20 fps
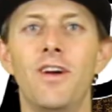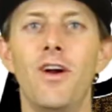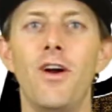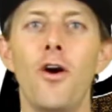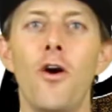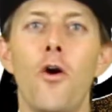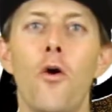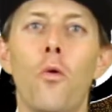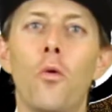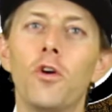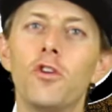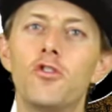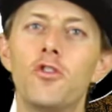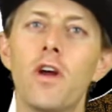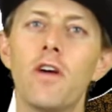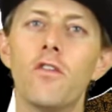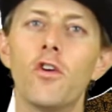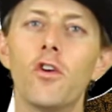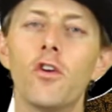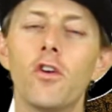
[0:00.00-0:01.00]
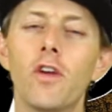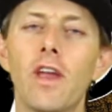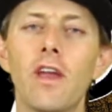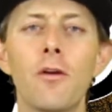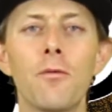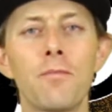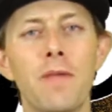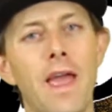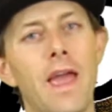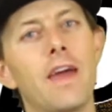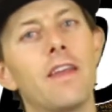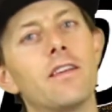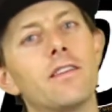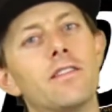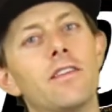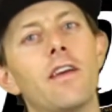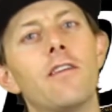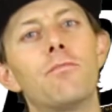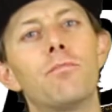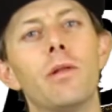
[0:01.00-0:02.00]
Once you have all your gear and a
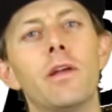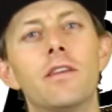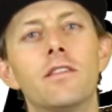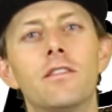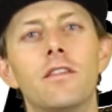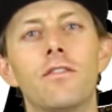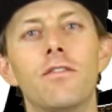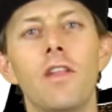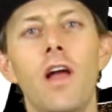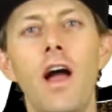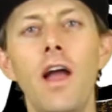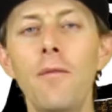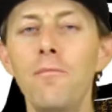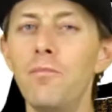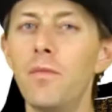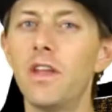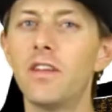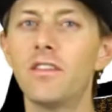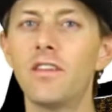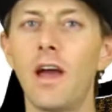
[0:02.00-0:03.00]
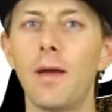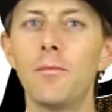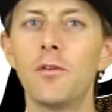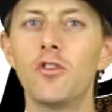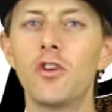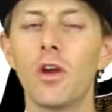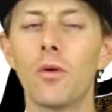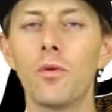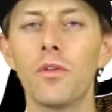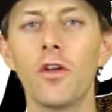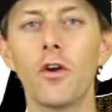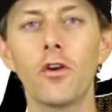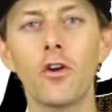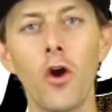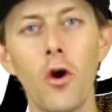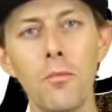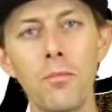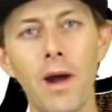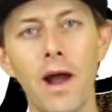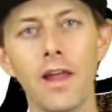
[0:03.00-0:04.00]
safe place to fly, it's time to check with our
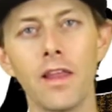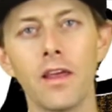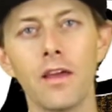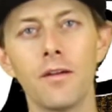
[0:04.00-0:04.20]
COPILOT.